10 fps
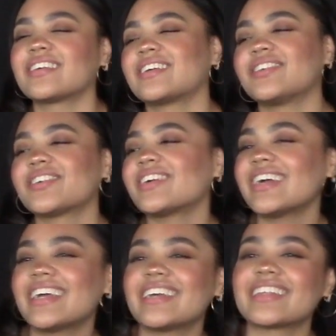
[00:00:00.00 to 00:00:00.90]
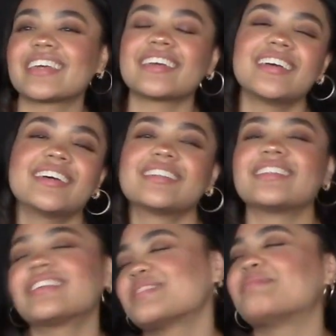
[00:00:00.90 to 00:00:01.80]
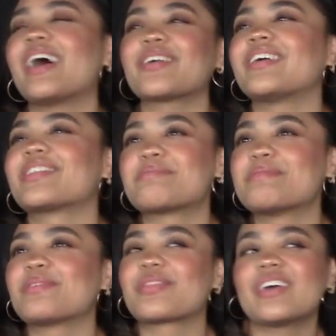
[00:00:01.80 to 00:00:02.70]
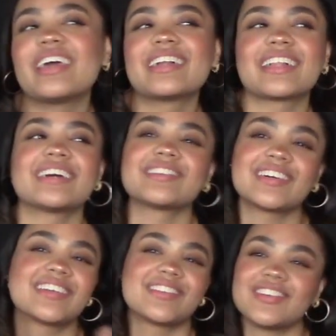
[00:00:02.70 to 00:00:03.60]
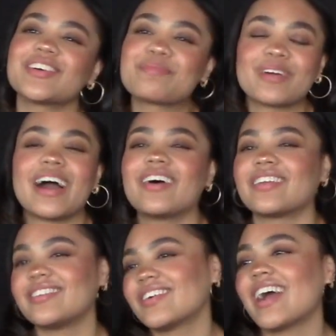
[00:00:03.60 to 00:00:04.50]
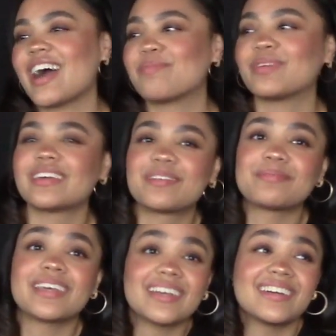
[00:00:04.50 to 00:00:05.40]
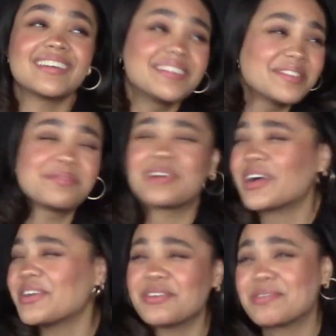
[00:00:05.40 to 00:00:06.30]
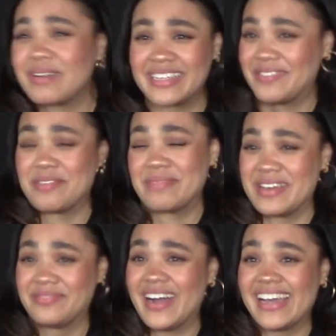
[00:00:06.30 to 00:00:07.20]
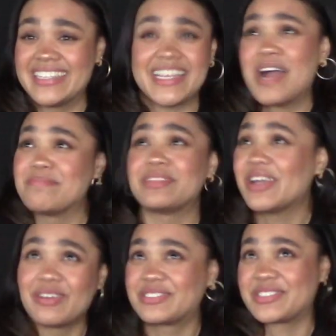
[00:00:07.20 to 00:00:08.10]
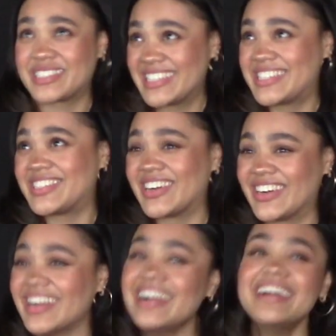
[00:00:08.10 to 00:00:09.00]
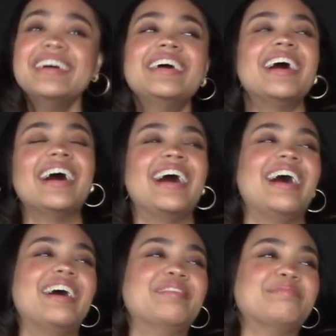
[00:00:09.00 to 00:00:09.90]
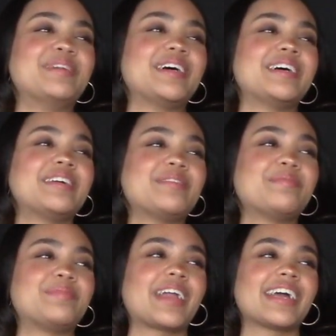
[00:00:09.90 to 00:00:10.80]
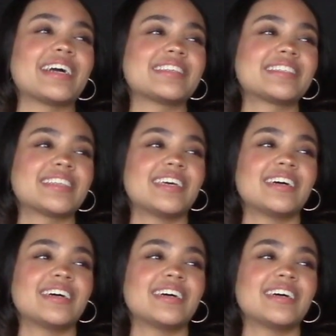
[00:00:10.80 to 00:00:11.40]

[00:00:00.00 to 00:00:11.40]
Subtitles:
like, you're great. Like, doesn't matter what other people think, like, as long as you're proud and you're happy. And I'm like, why are you the one giving me advice? I'm the older sister. But I guess